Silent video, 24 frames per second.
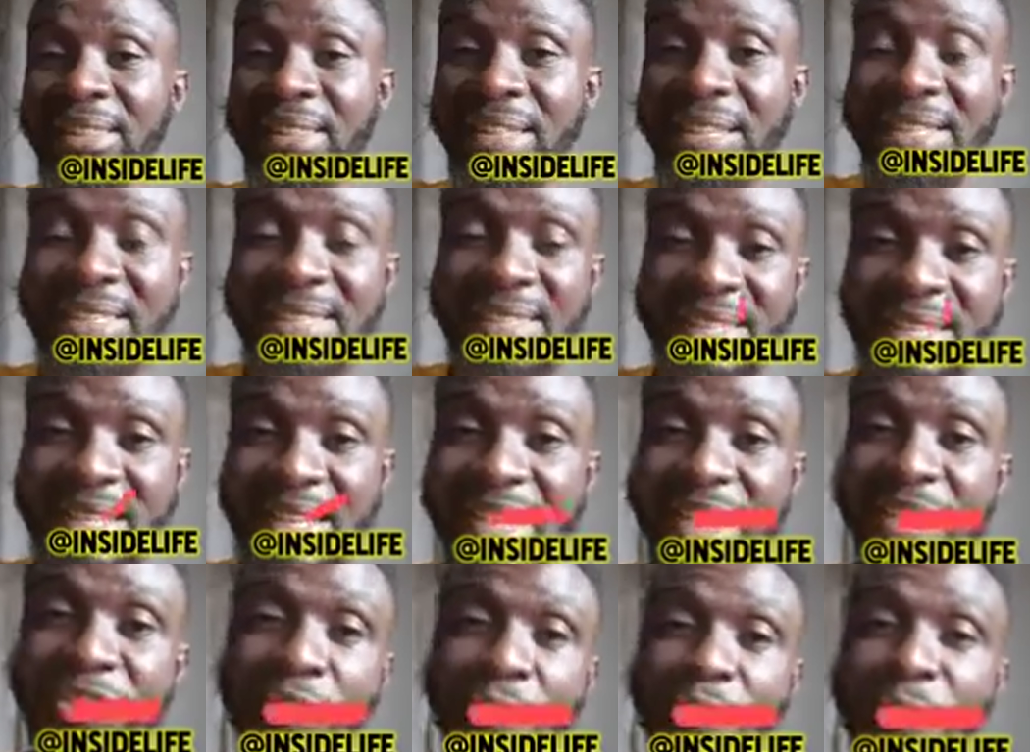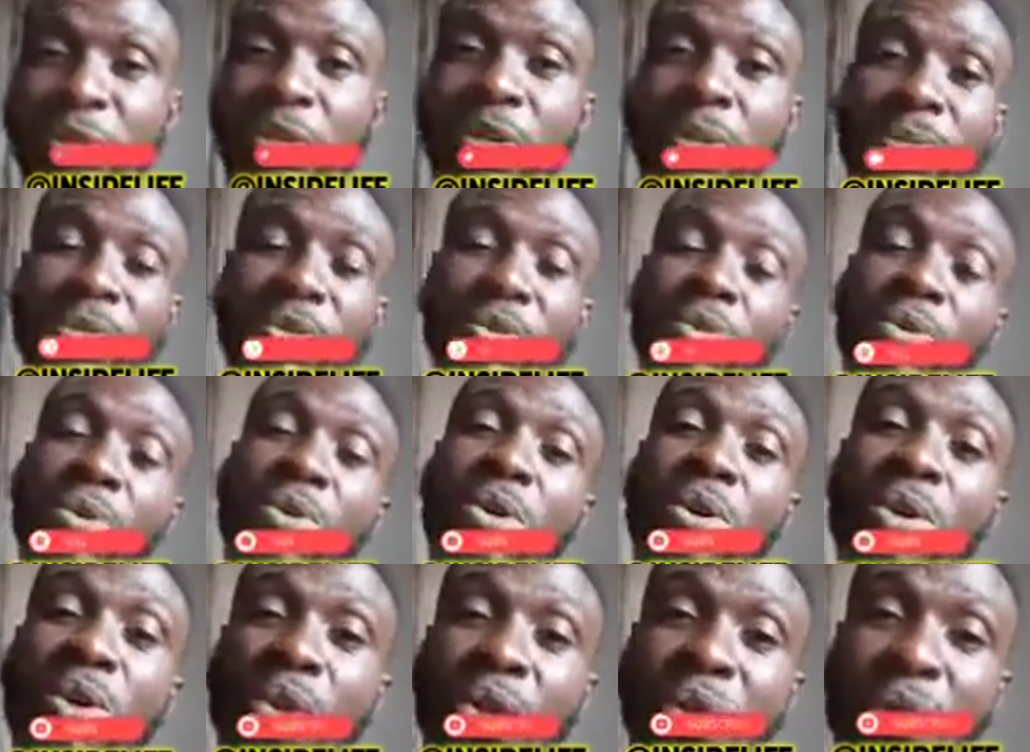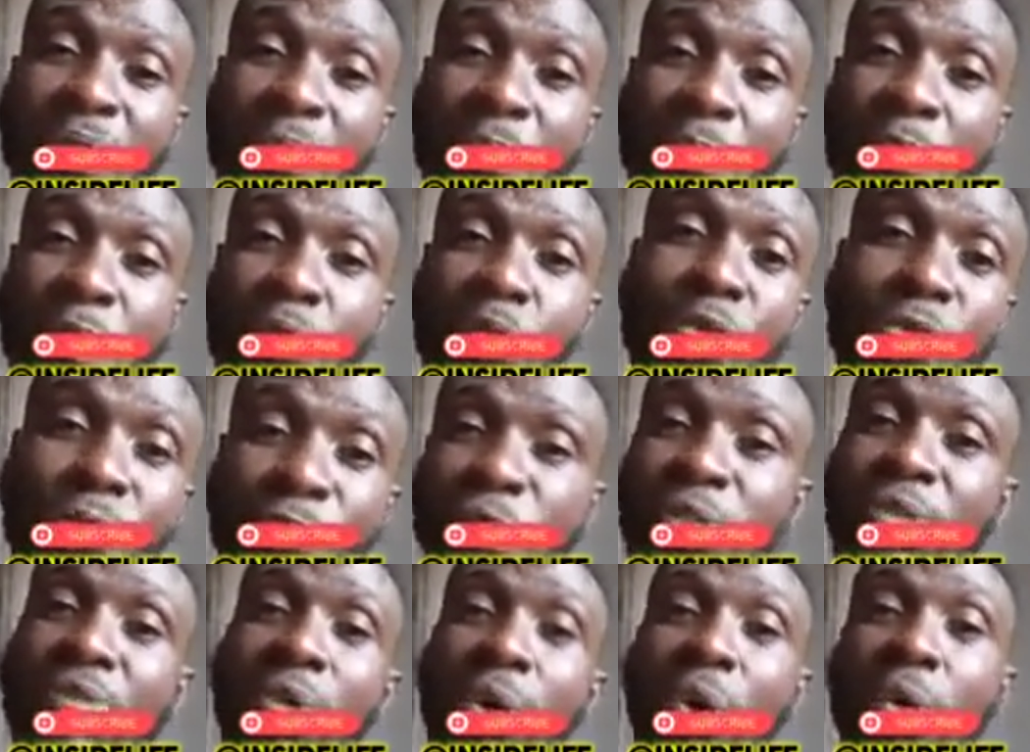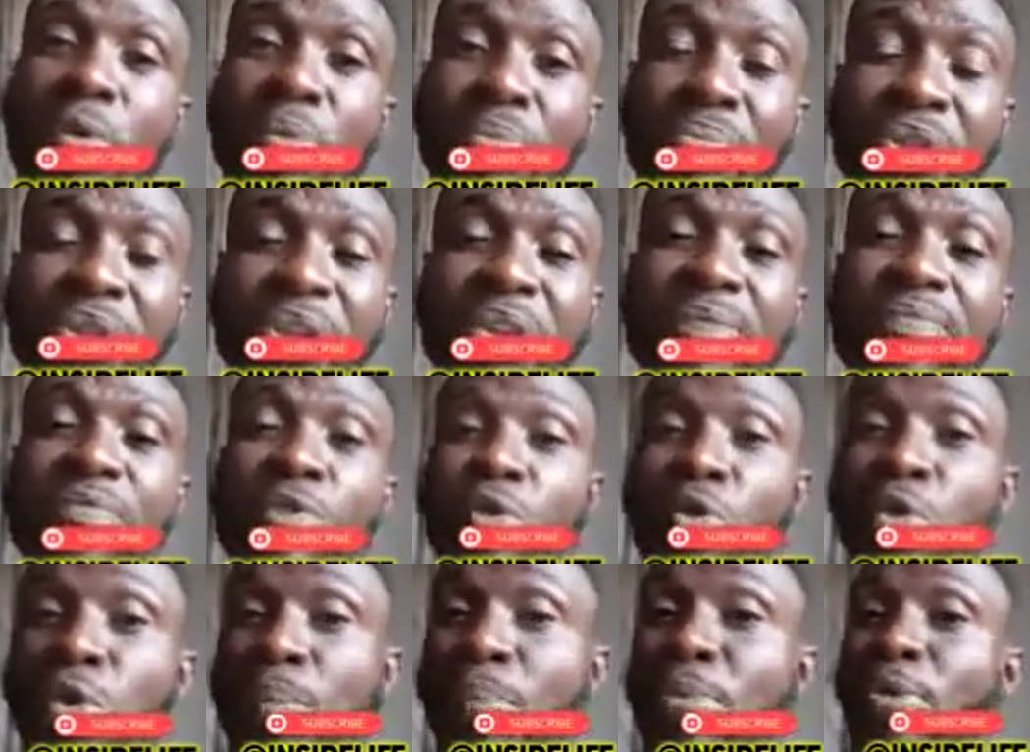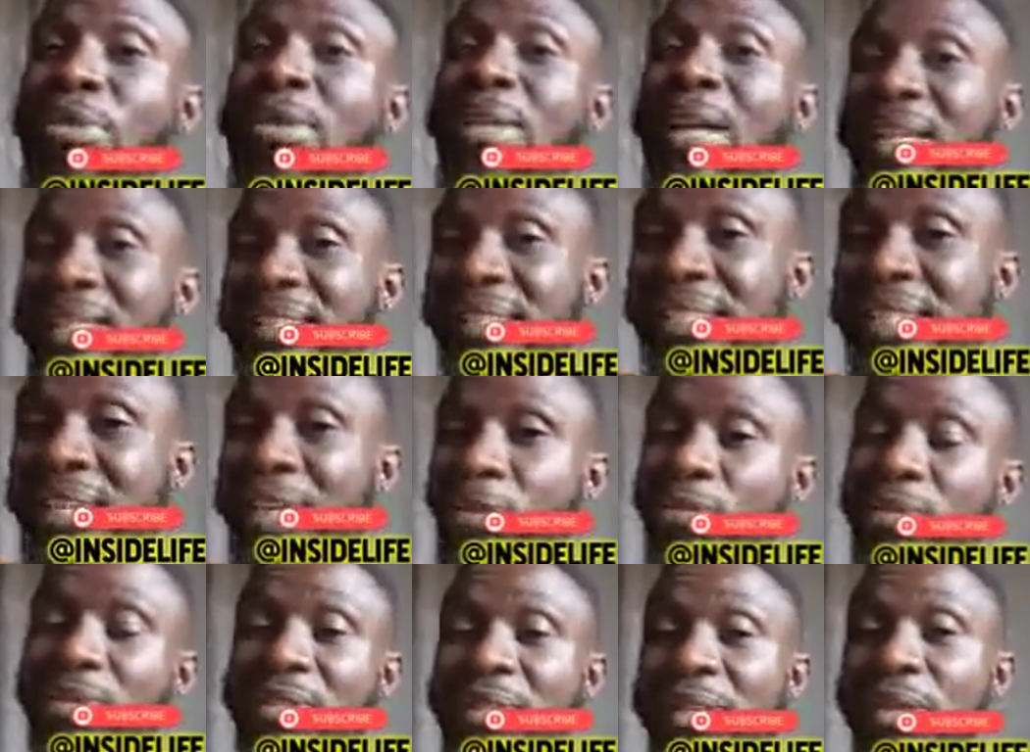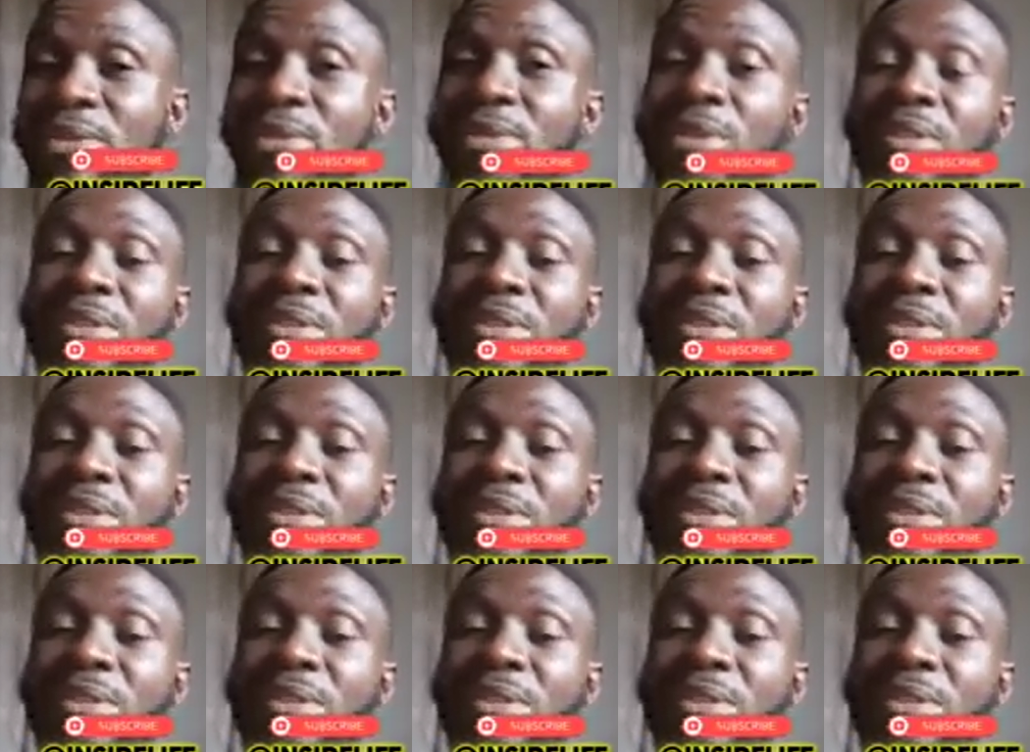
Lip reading: next election will come. So make we vote for Obi. Obi na south.